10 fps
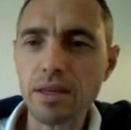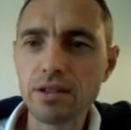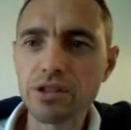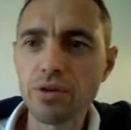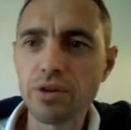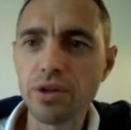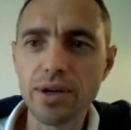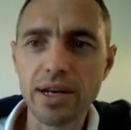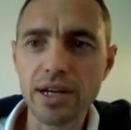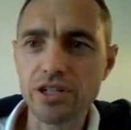so that you
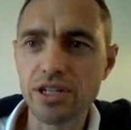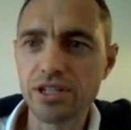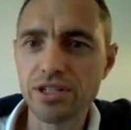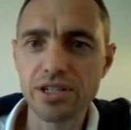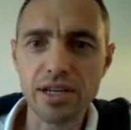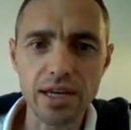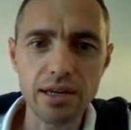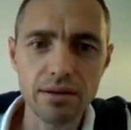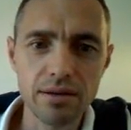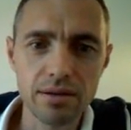can actually
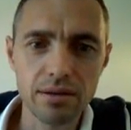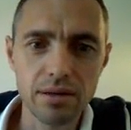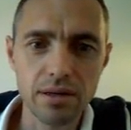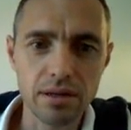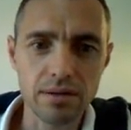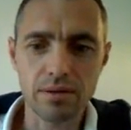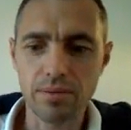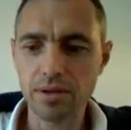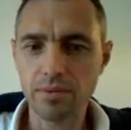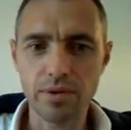see, and uh,
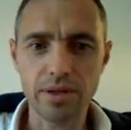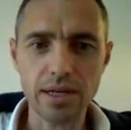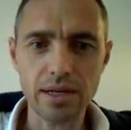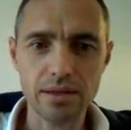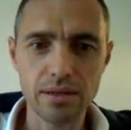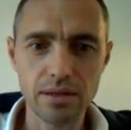we don't want that,